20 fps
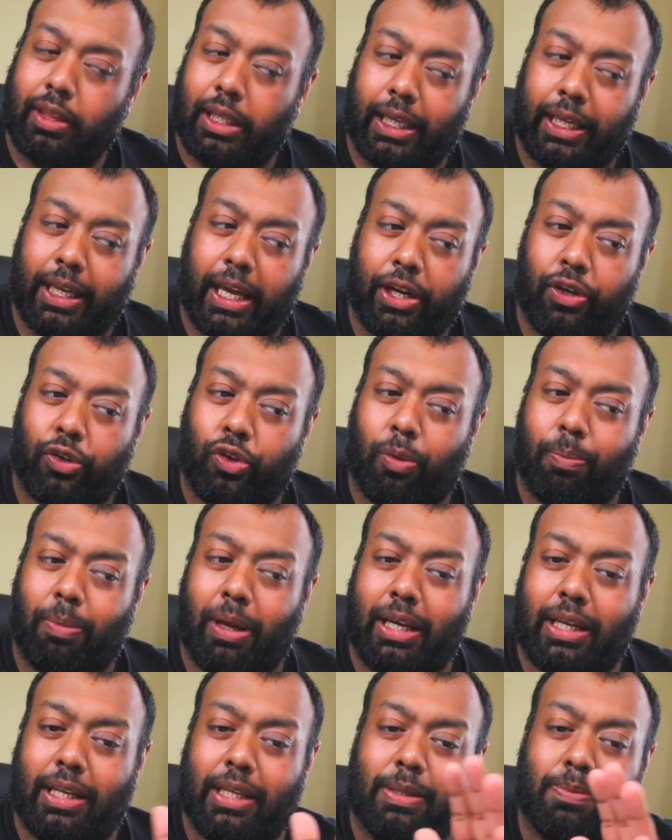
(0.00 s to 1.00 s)
I cannot
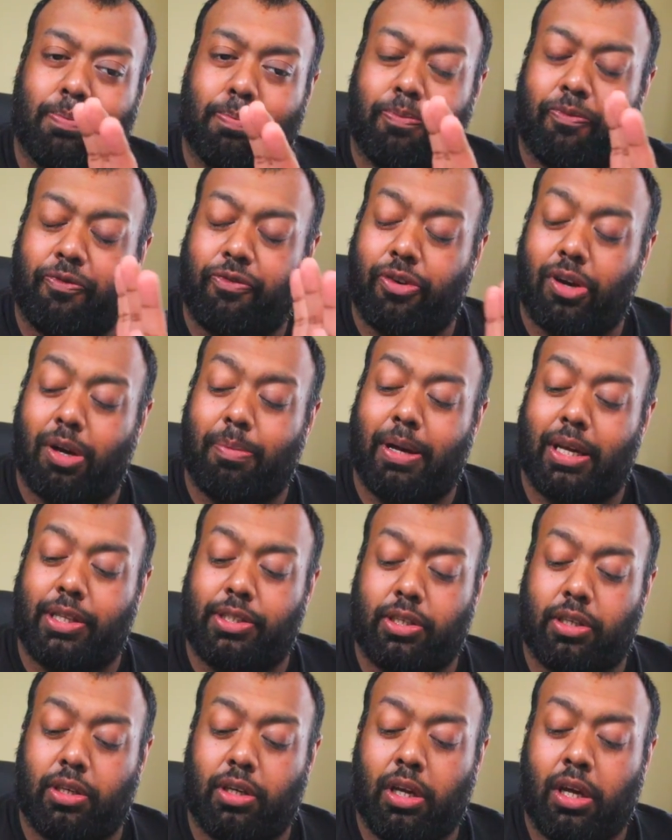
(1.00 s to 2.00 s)
complain. It's far
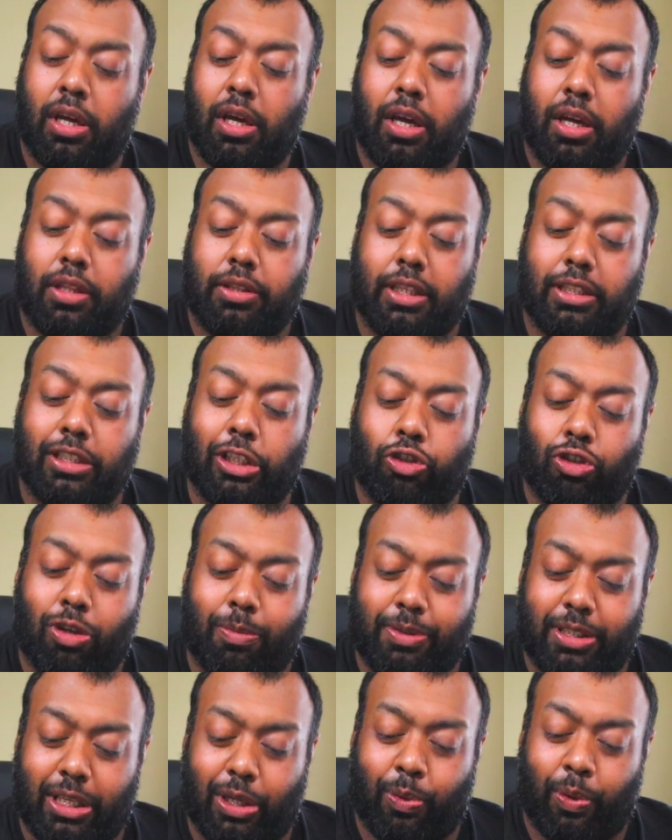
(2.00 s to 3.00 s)
better than the
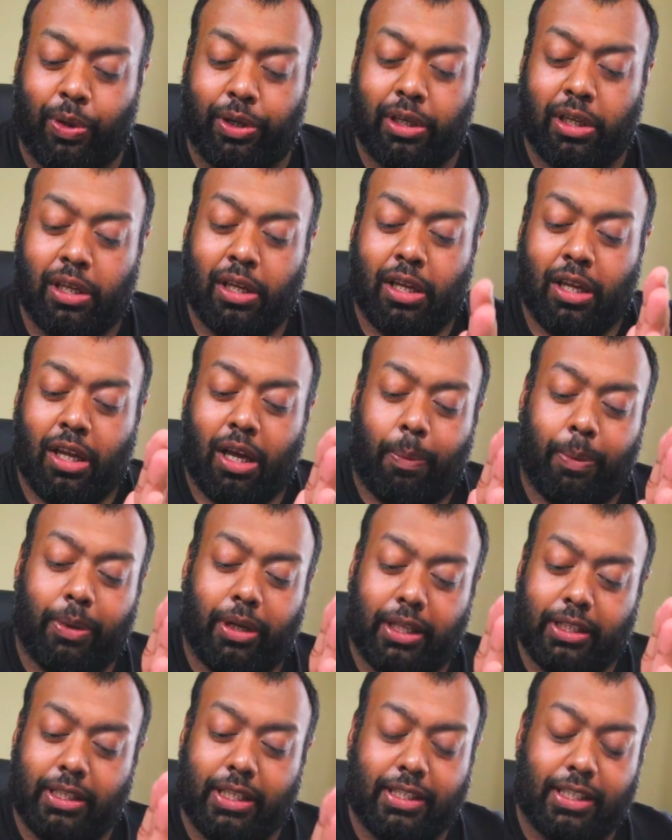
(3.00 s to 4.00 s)
drumstick one. I mean,
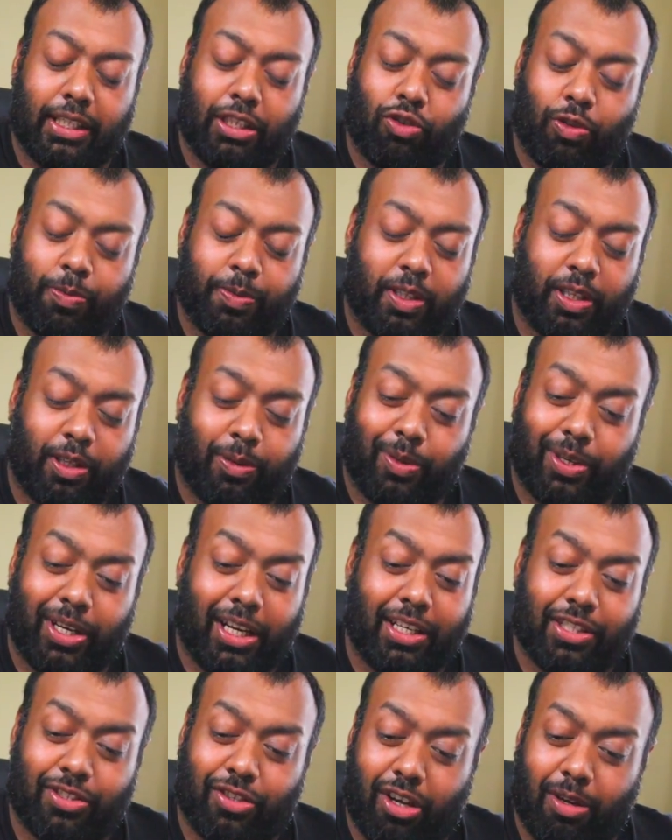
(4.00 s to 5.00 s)
I did say the drumstick one
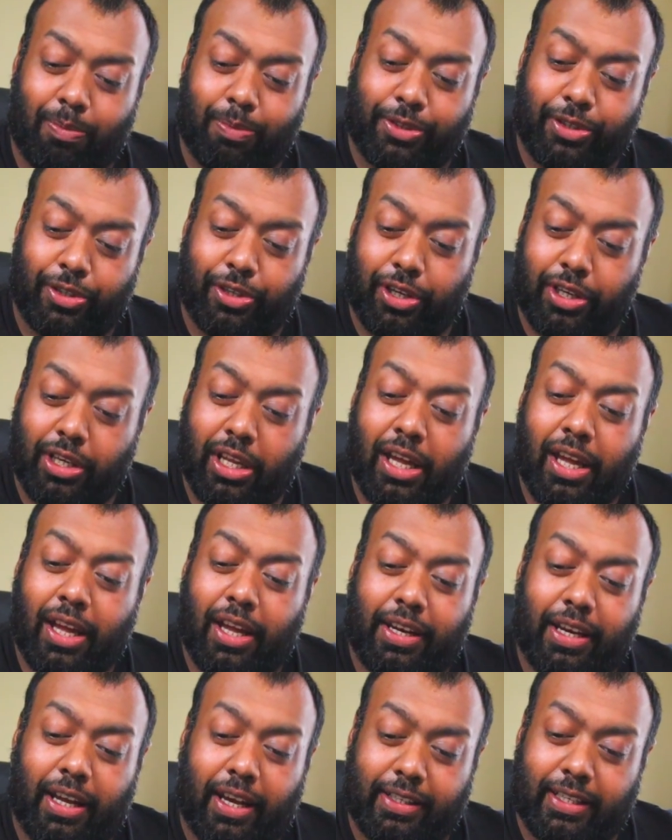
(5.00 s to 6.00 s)
at the time was good.
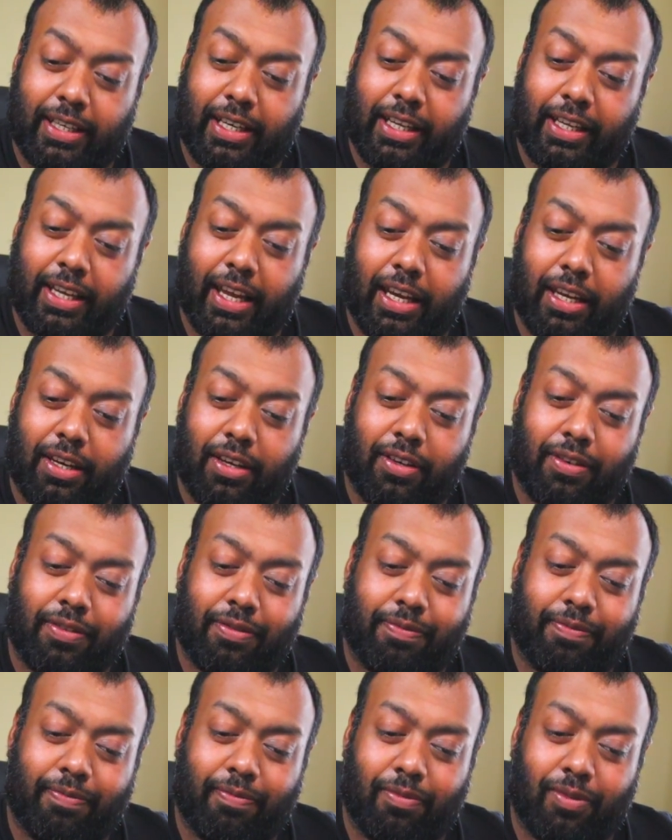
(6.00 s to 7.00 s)
Now I did it again
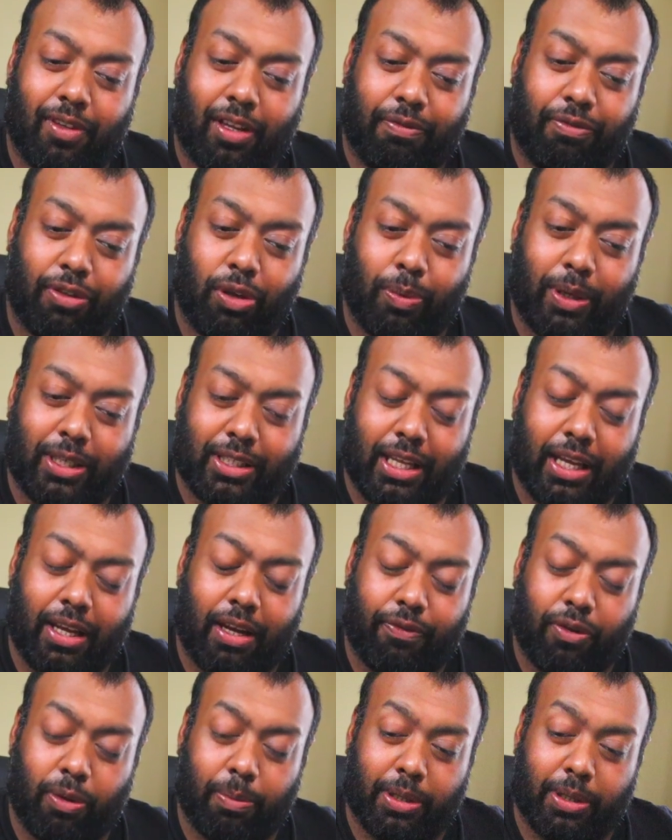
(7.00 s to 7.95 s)
a few weeks later,